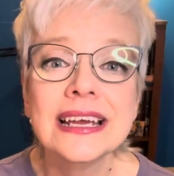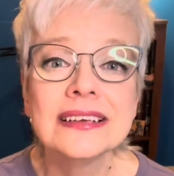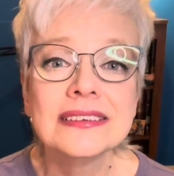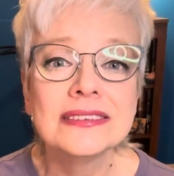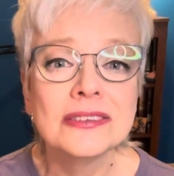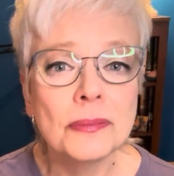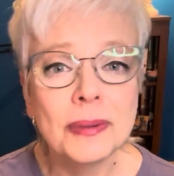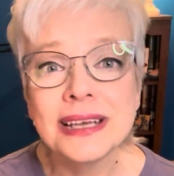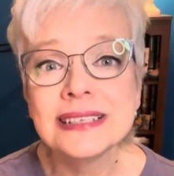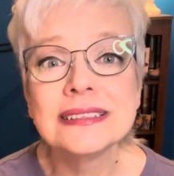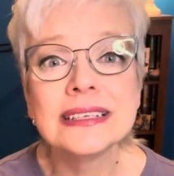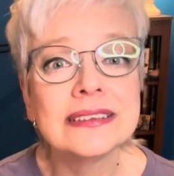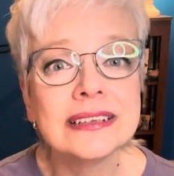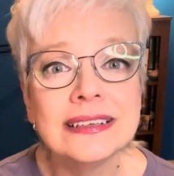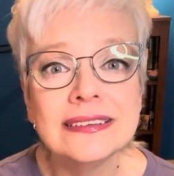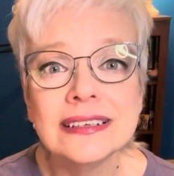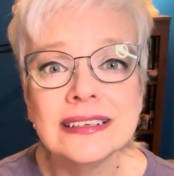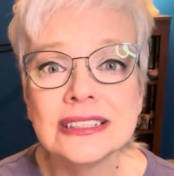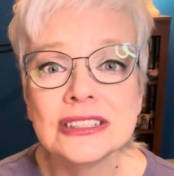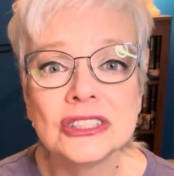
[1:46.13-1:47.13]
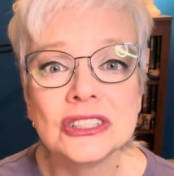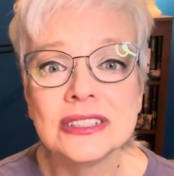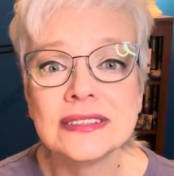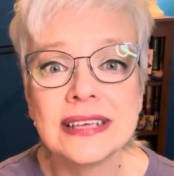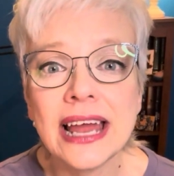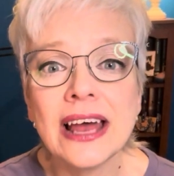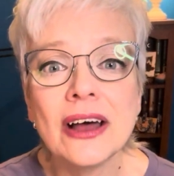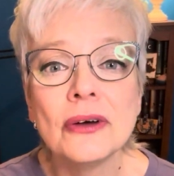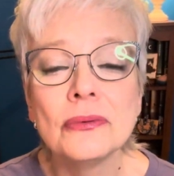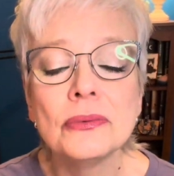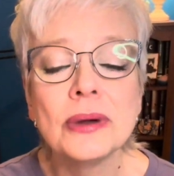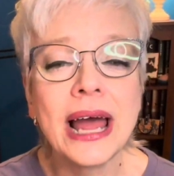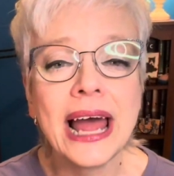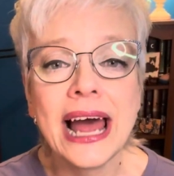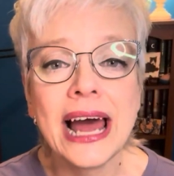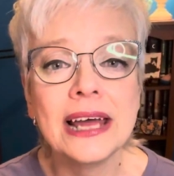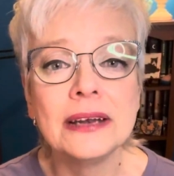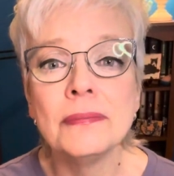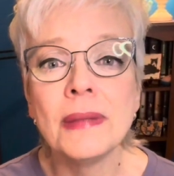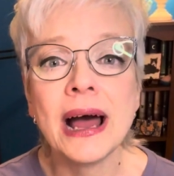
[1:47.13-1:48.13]
So basically, this just
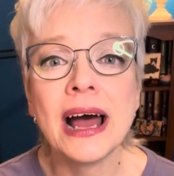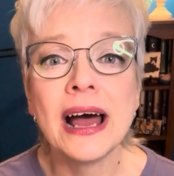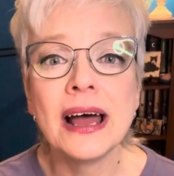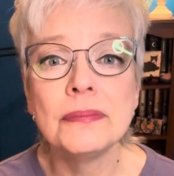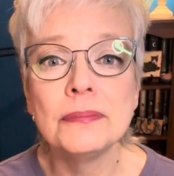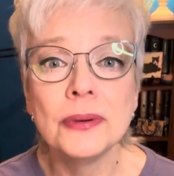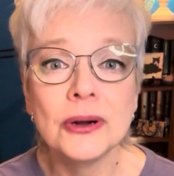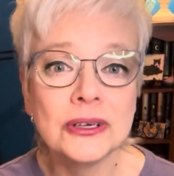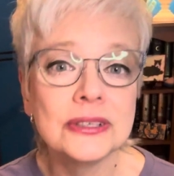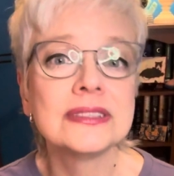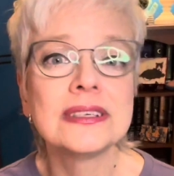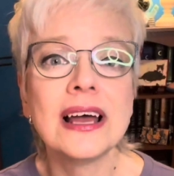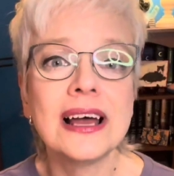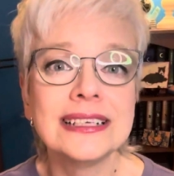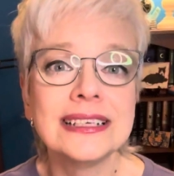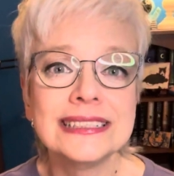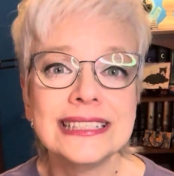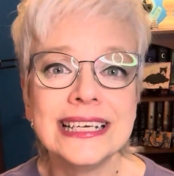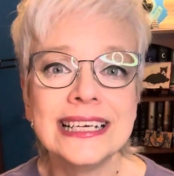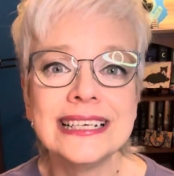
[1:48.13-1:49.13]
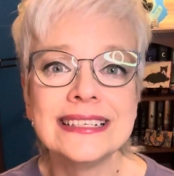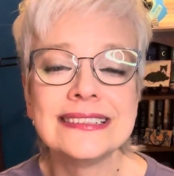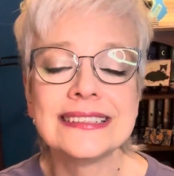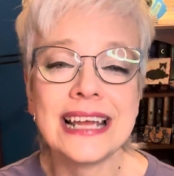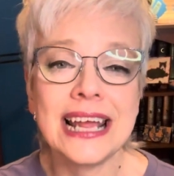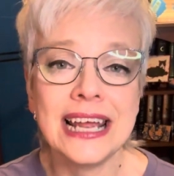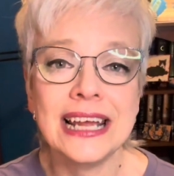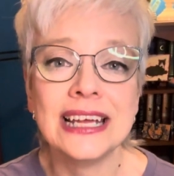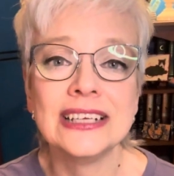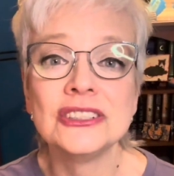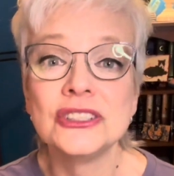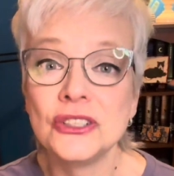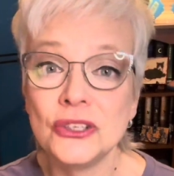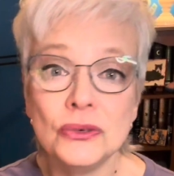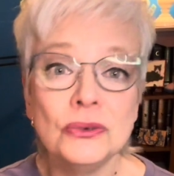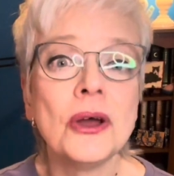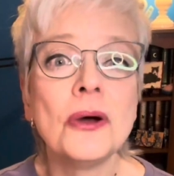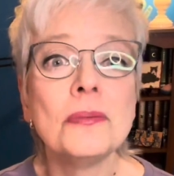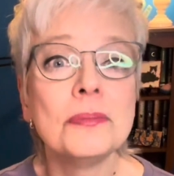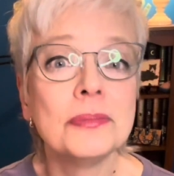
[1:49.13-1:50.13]
had my purse contents and
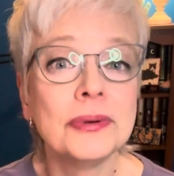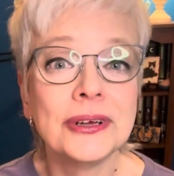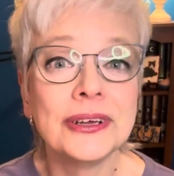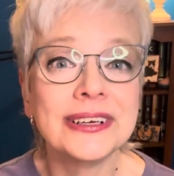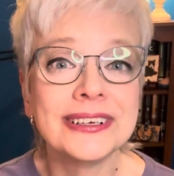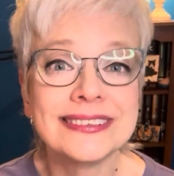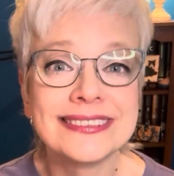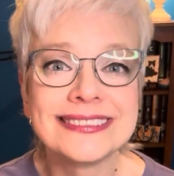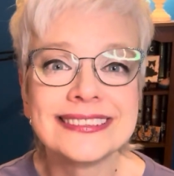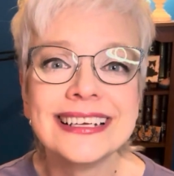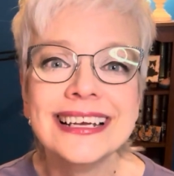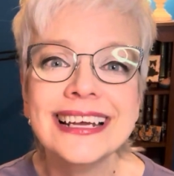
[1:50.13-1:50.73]
two notebooks.